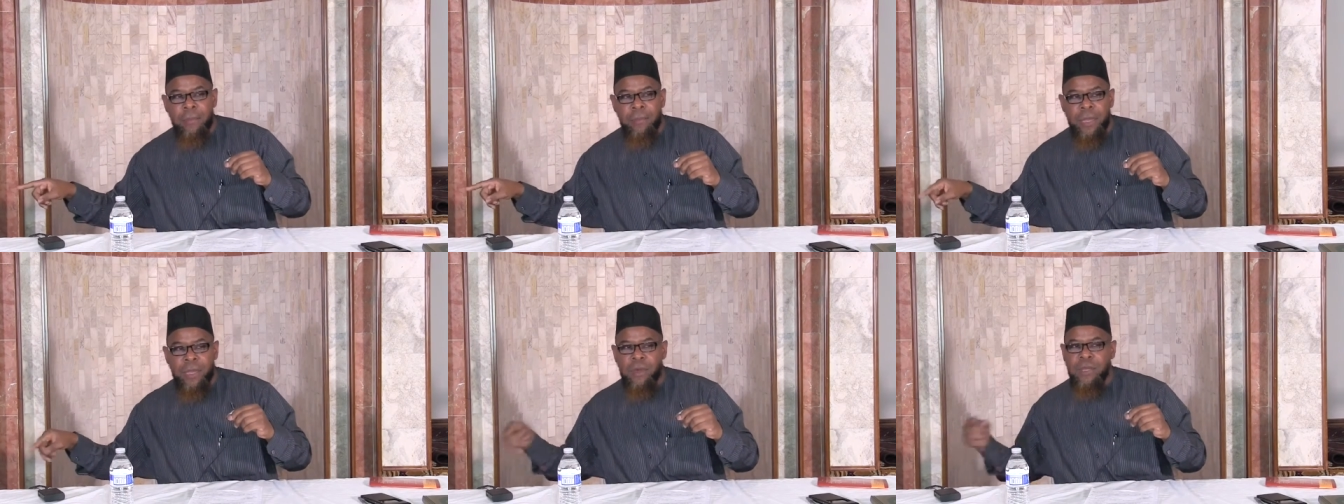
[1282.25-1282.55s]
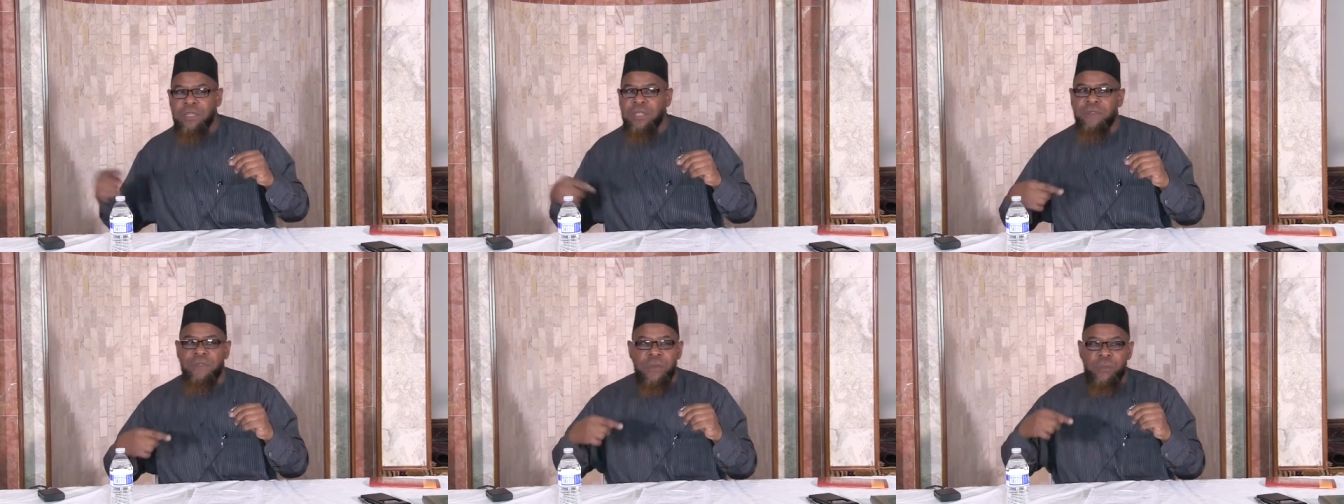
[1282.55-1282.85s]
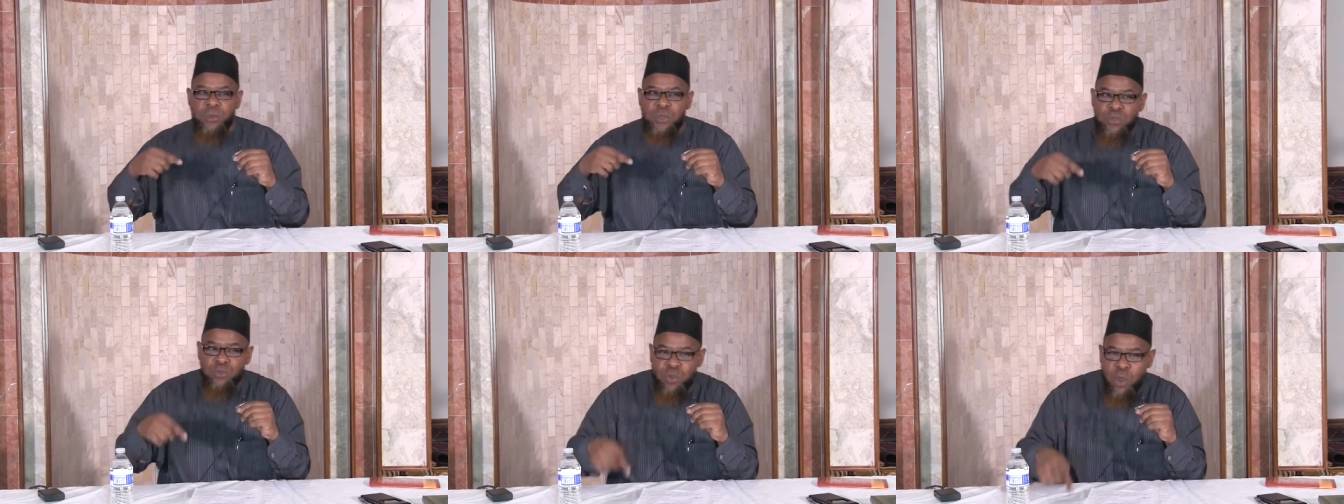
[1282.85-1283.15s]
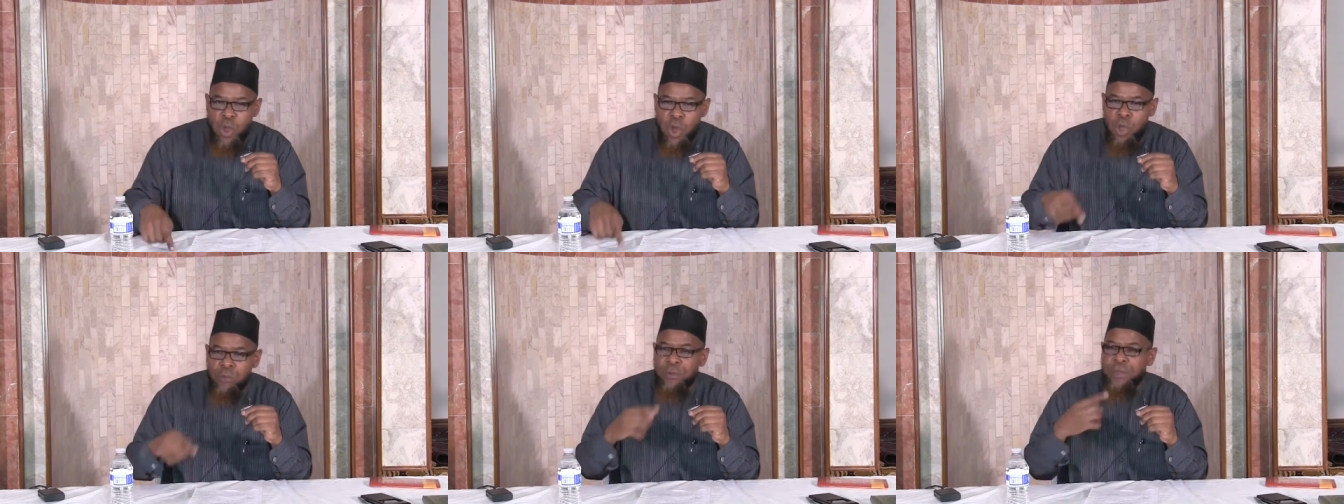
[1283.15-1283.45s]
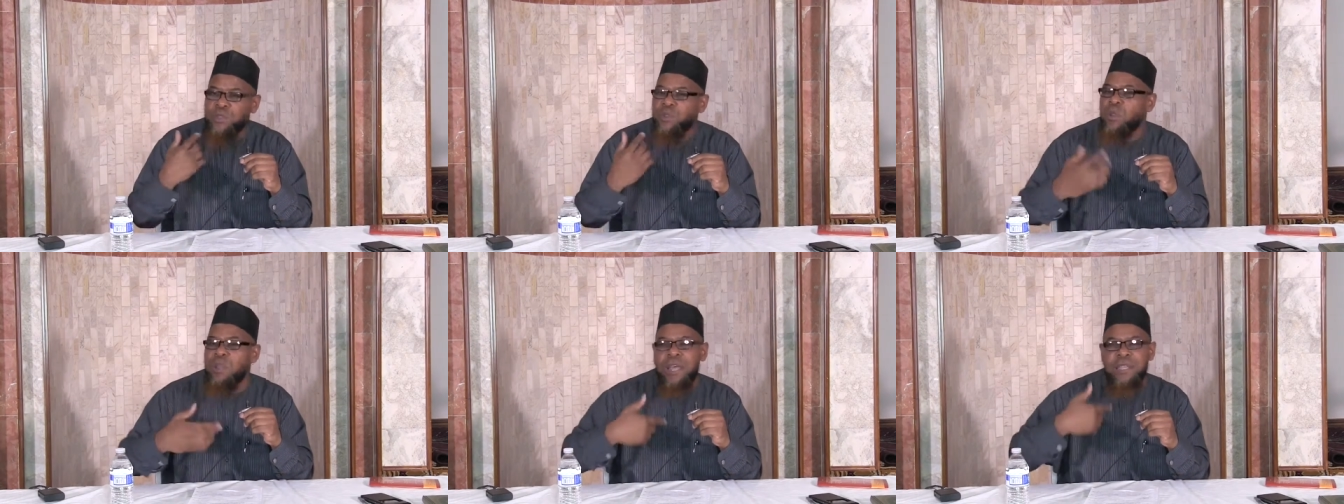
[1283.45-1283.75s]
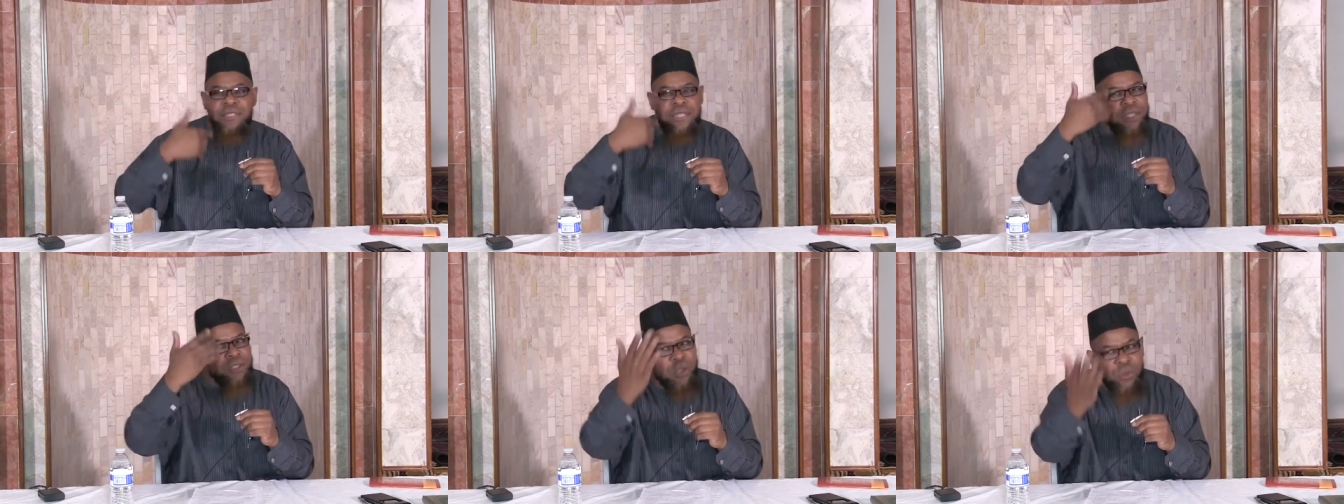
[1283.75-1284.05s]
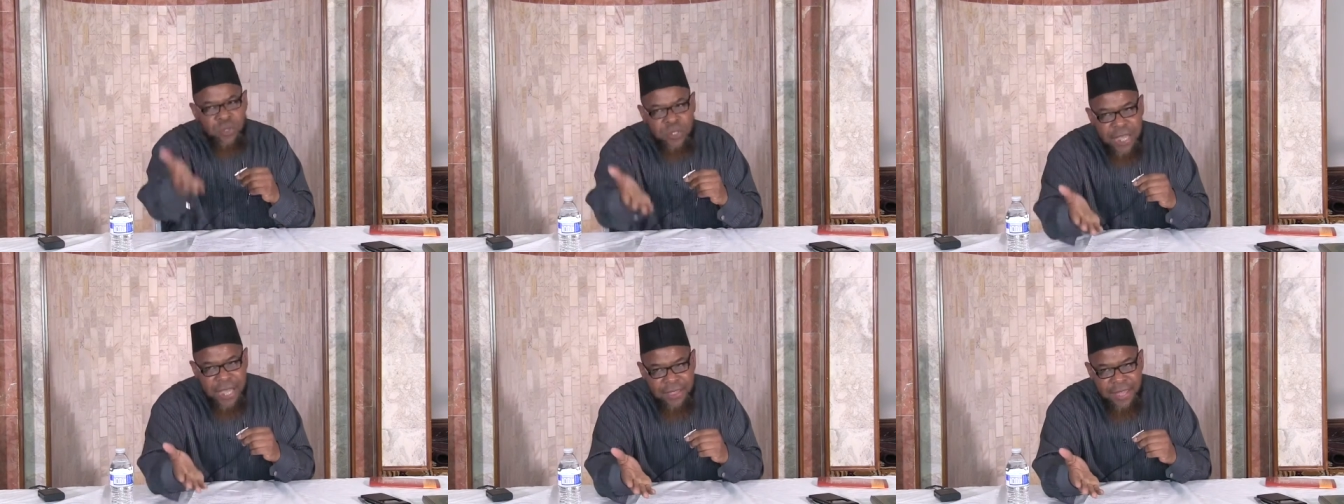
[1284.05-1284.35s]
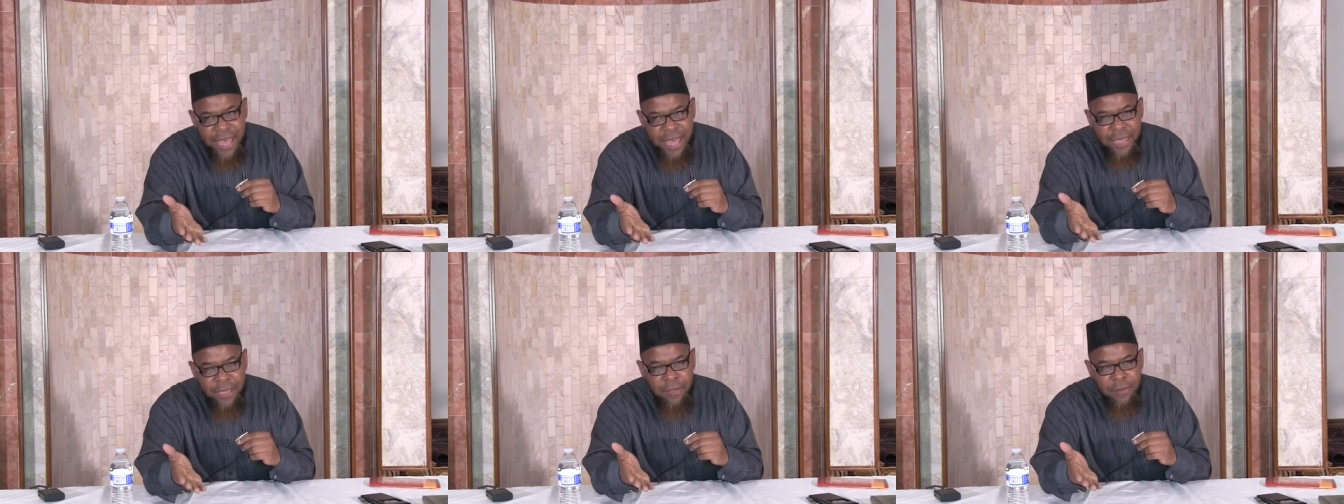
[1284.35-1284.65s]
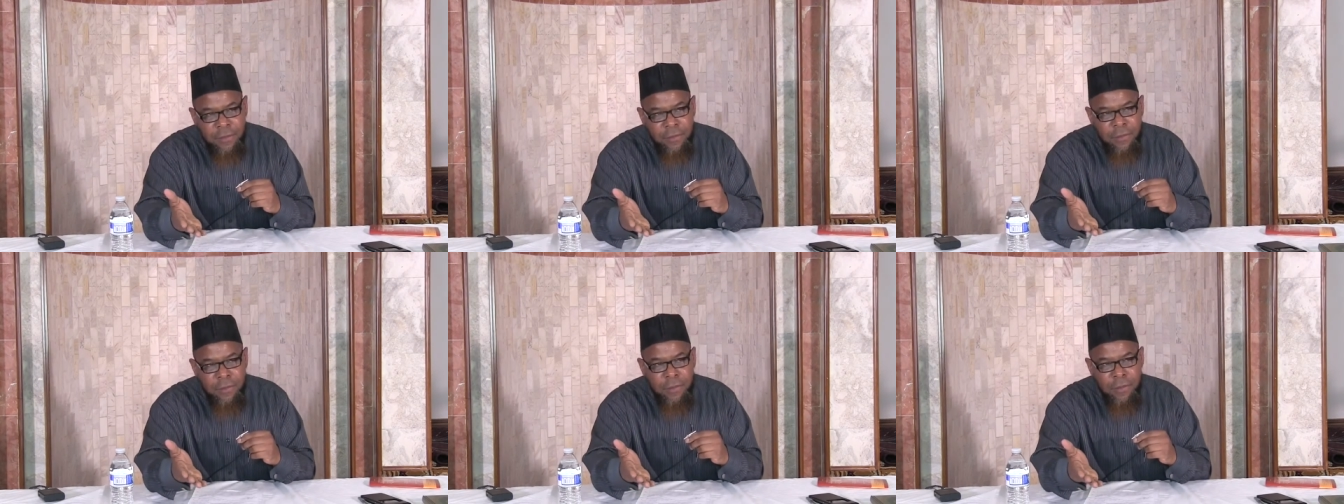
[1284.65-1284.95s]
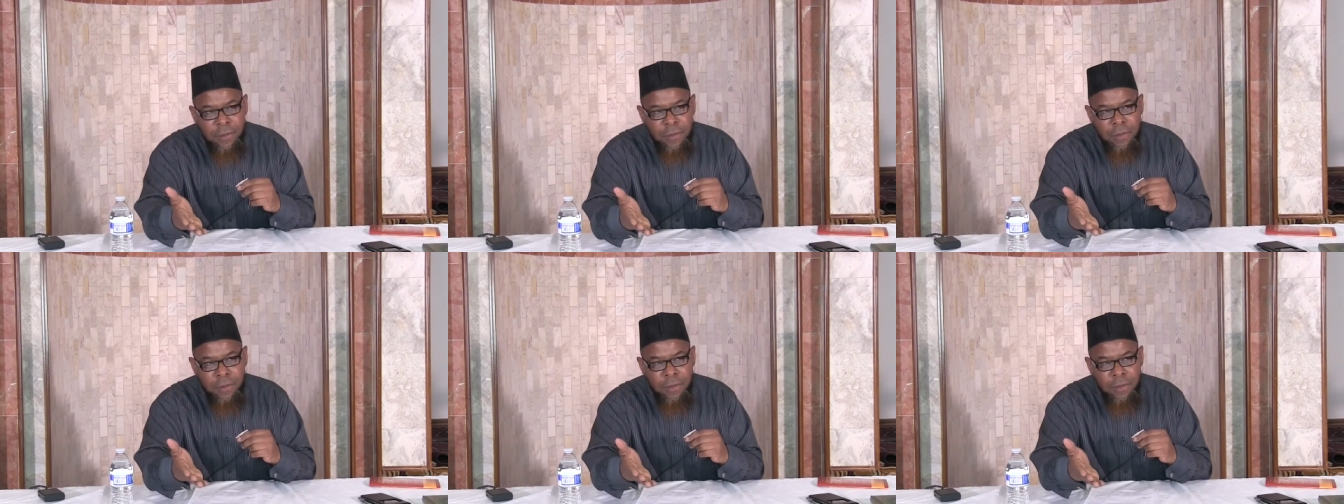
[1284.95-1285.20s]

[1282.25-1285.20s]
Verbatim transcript: Because if it was wrong, Rasulullah said, Don't say that.